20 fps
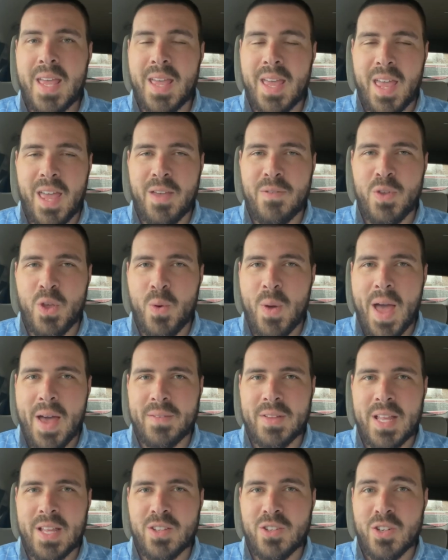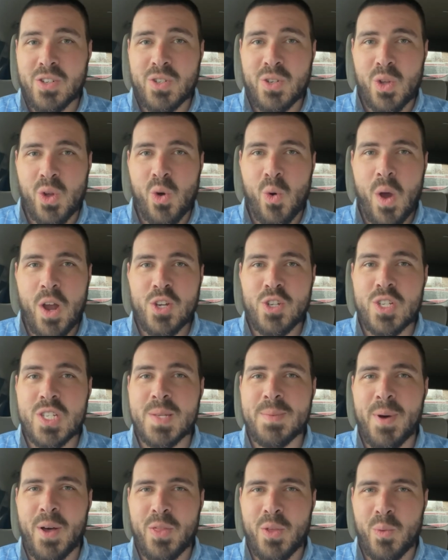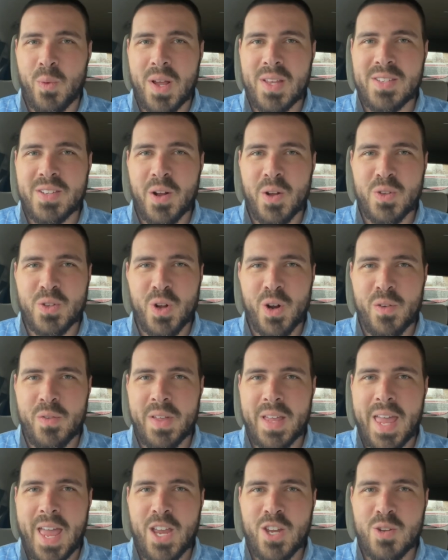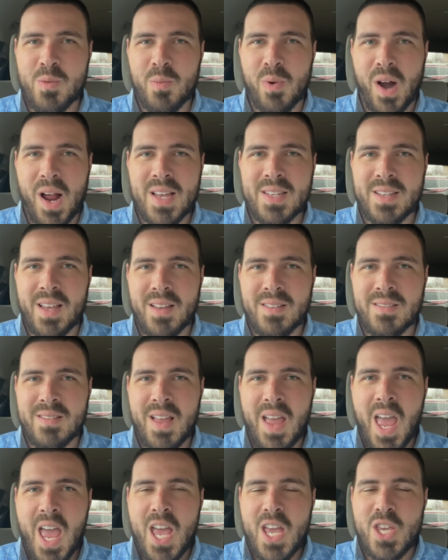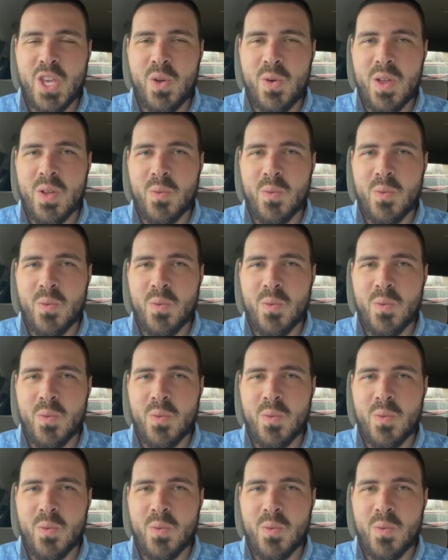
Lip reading: If you have any additional questions about the Russ Darrow certification process, you can